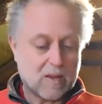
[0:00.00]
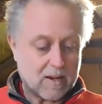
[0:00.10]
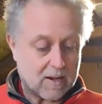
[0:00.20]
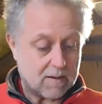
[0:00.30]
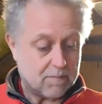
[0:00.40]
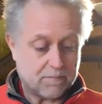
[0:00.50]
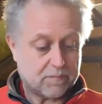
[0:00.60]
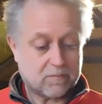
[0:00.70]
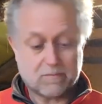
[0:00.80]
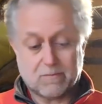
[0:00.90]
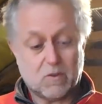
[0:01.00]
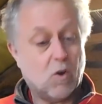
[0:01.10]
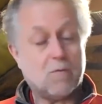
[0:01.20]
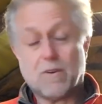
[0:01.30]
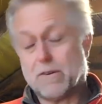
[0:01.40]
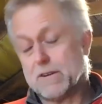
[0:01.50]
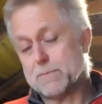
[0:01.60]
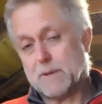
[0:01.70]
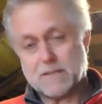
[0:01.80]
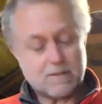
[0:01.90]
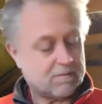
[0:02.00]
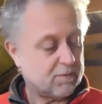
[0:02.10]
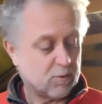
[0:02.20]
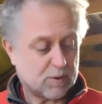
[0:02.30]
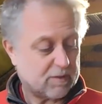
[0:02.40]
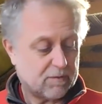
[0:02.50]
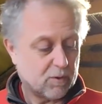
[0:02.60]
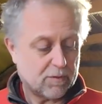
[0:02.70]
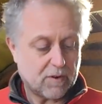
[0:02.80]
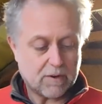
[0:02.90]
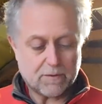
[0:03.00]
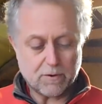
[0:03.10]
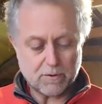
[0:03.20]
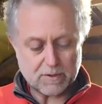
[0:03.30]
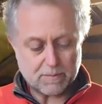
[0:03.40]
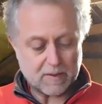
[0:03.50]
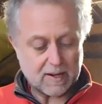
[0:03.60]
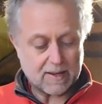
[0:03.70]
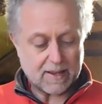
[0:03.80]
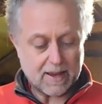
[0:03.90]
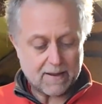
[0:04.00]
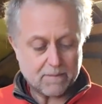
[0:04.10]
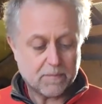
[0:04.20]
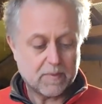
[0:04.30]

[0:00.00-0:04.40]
not very expensive, 40, 45 euro, something like that.